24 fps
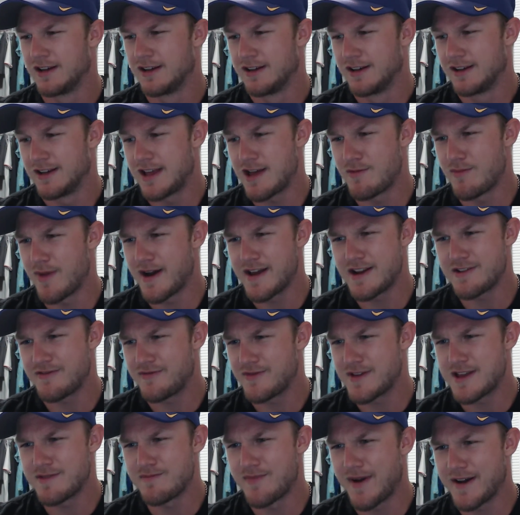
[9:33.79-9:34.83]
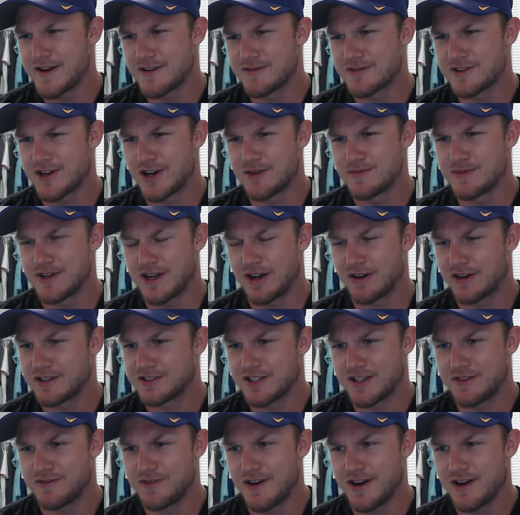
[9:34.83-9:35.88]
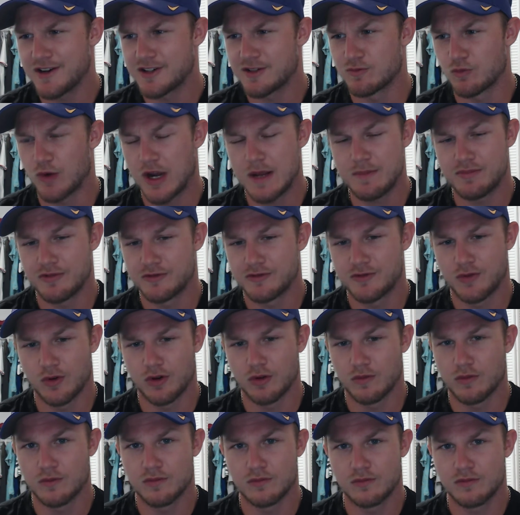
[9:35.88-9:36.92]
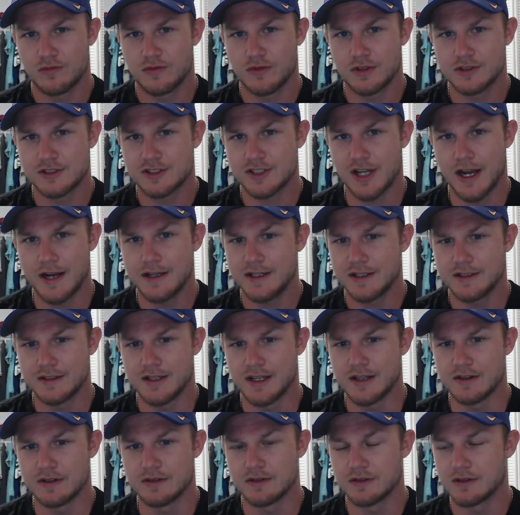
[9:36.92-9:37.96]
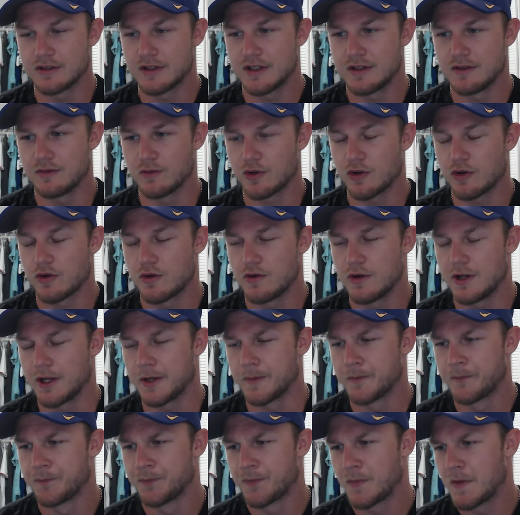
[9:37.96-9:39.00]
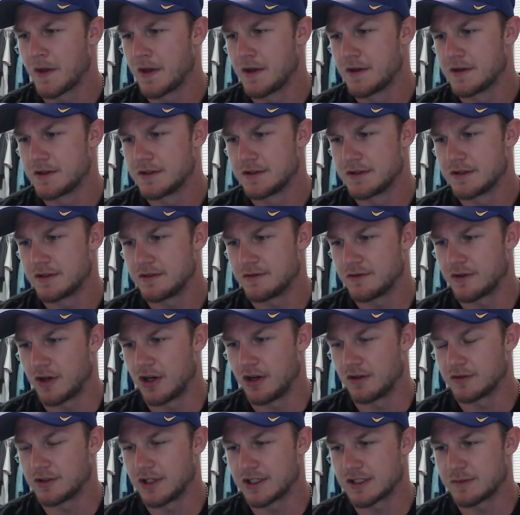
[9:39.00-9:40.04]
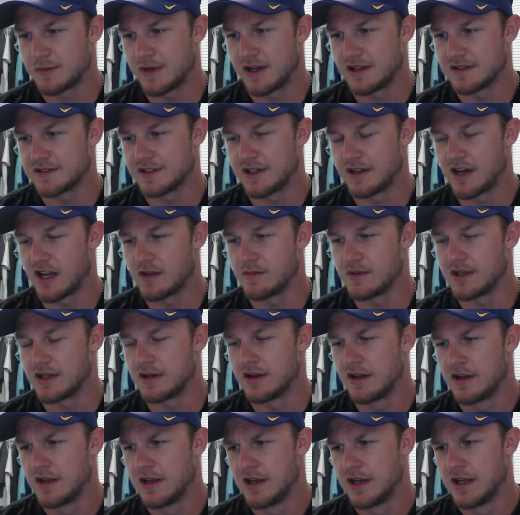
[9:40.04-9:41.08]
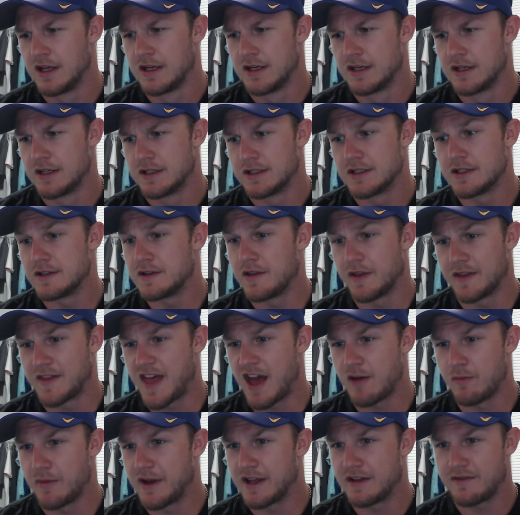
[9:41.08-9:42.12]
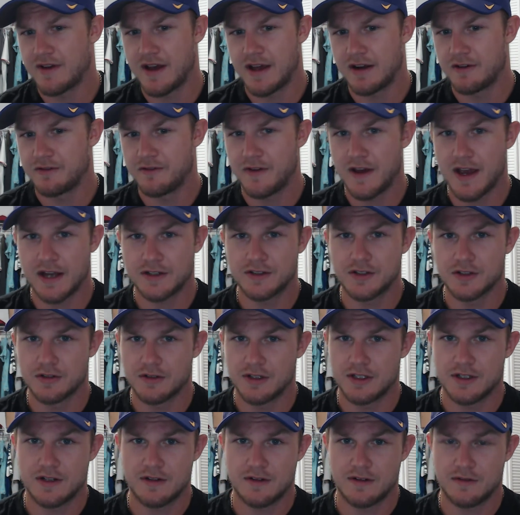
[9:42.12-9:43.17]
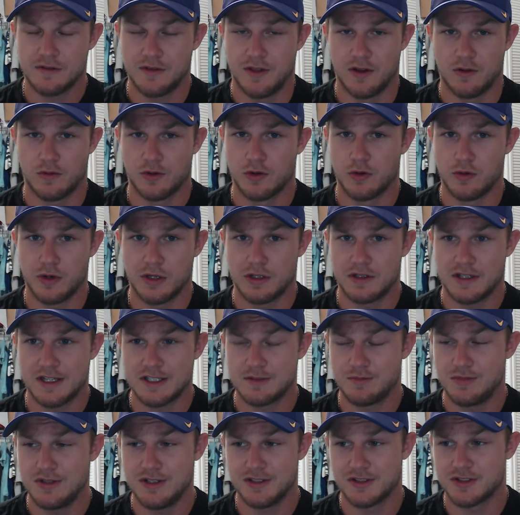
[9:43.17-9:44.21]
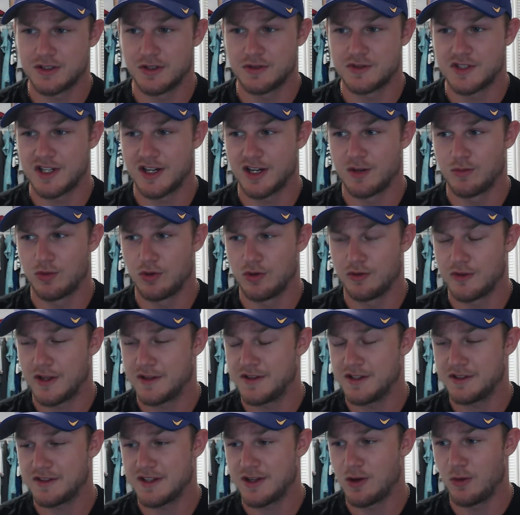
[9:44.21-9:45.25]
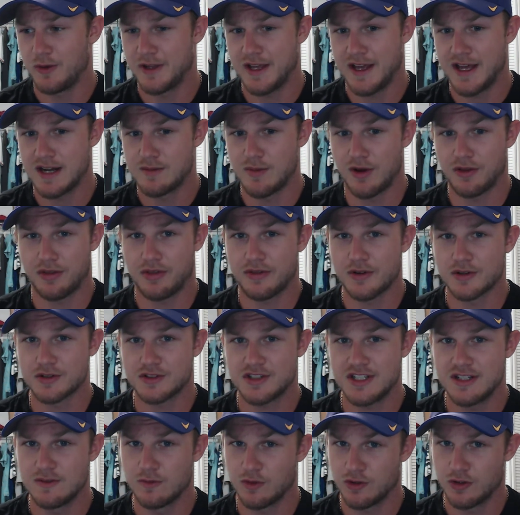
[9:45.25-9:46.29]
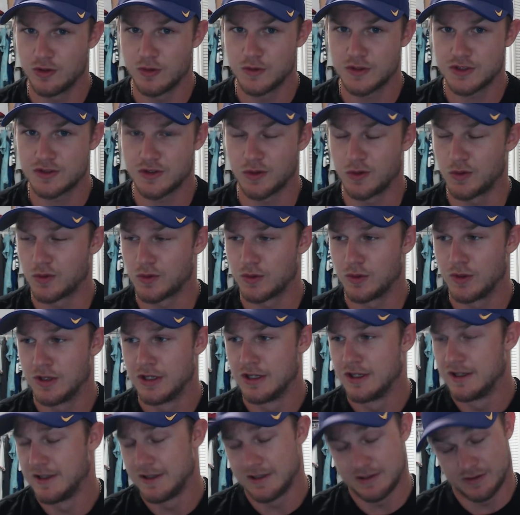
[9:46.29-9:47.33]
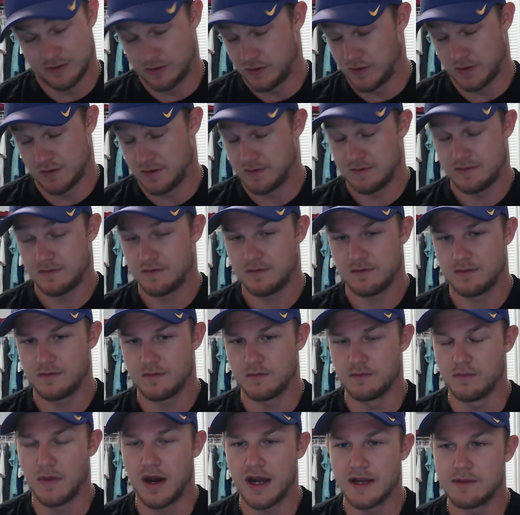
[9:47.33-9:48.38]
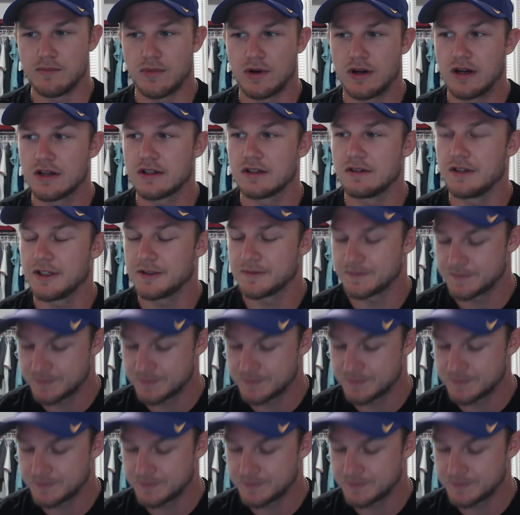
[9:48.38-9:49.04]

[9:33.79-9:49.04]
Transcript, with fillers: it might have it might have come down because they fired him right before signing day in recruiting. Uh, Gus Malzahn, I mean, that might have had a factor in the recruiting class being so terrible. I think they only had about 13 recruits total. It's mind-boggling.